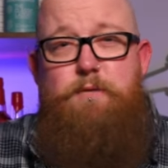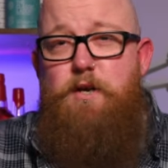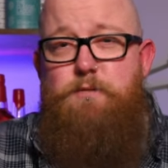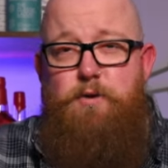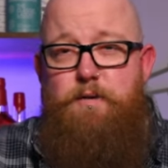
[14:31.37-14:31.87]

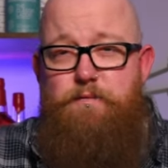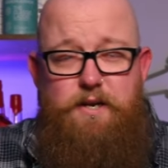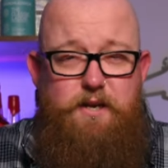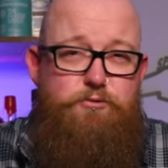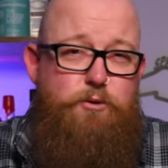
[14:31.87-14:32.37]
raspberry and
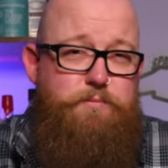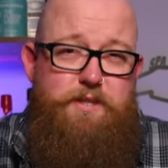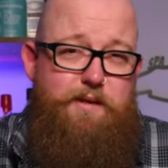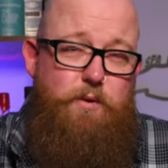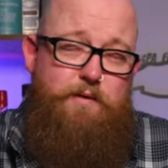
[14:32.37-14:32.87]
vanilla,
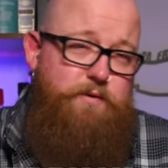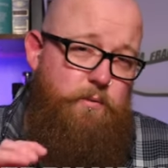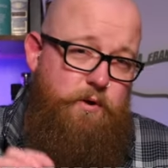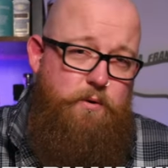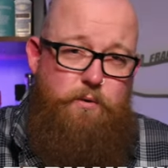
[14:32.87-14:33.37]
drumstick, whatever you
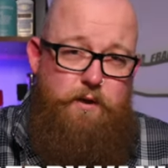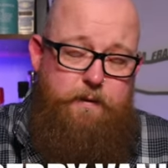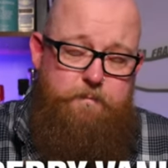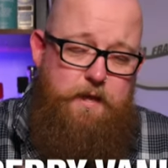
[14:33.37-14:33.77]
want to call it.